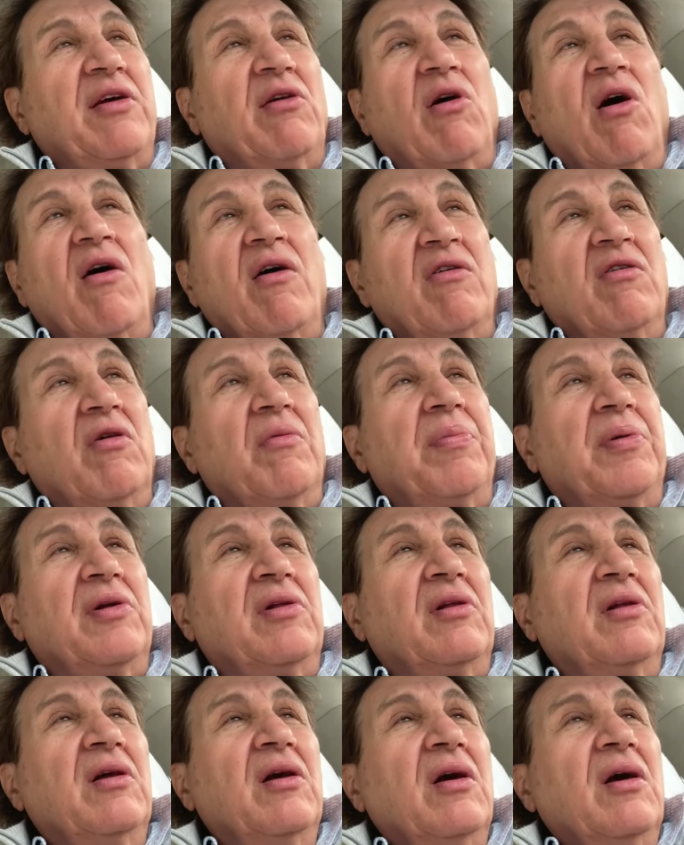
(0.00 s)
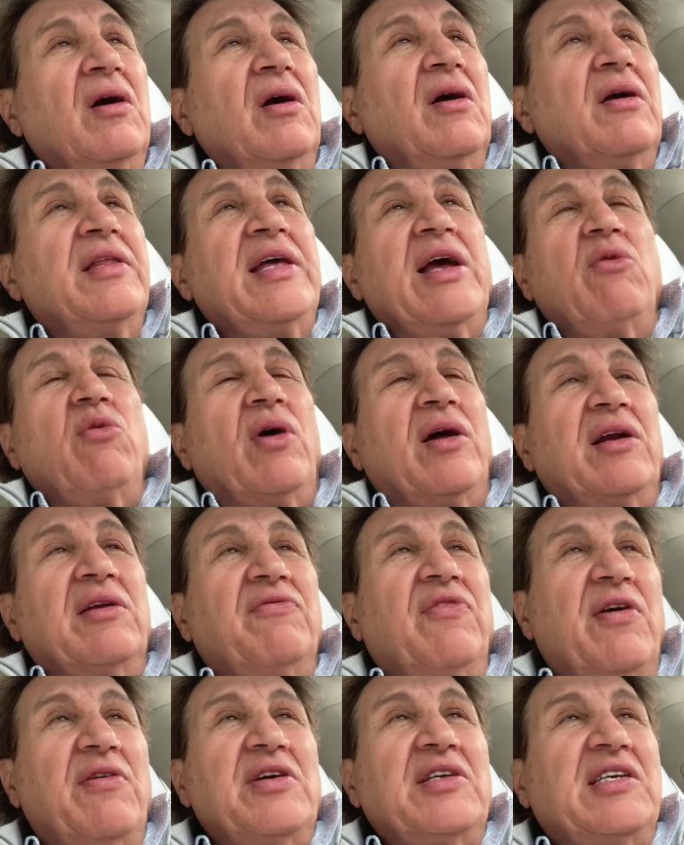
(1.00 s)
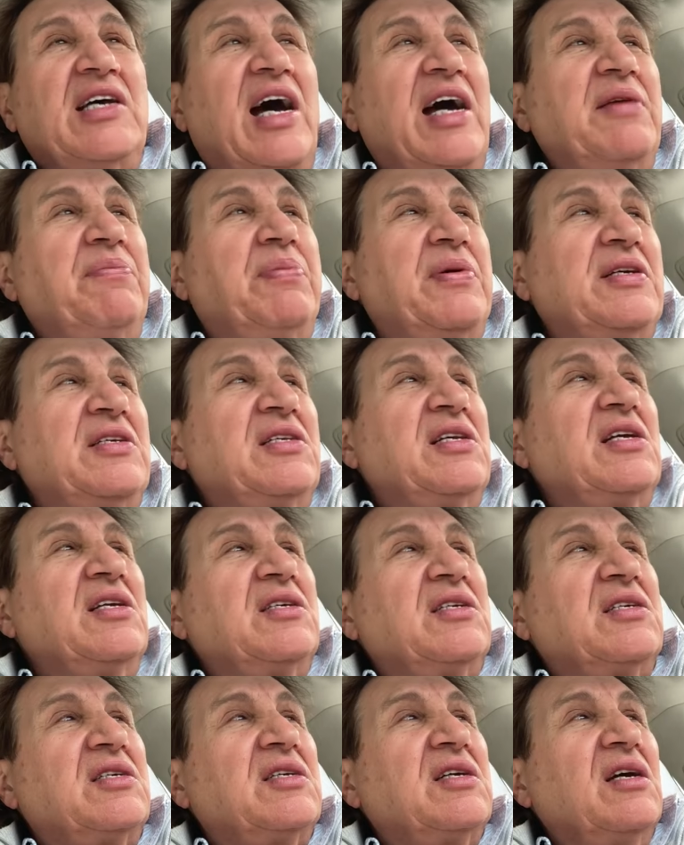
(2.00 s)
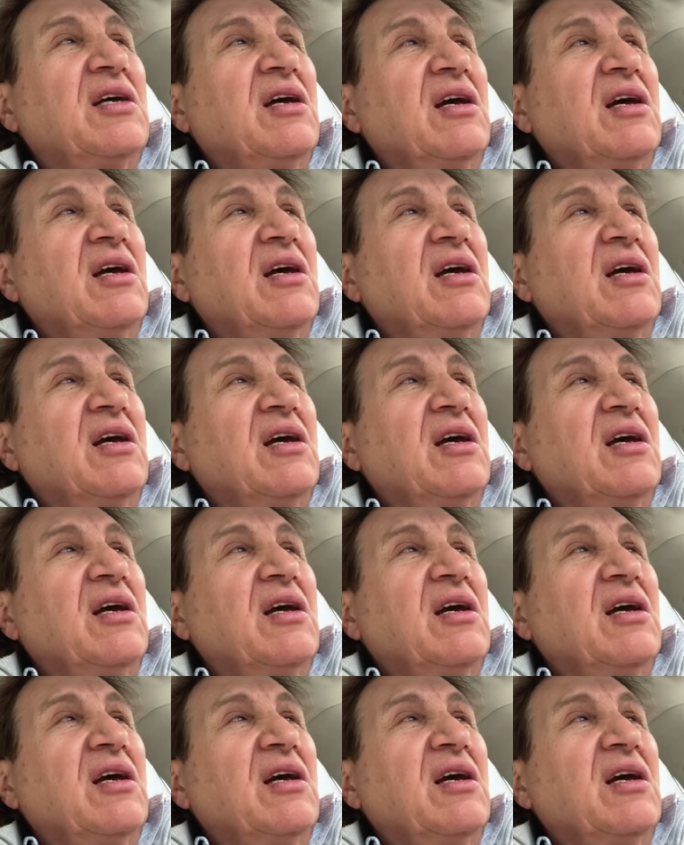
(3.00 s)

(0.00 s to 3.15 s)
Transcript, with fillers: They're honorable, they run a very tight business.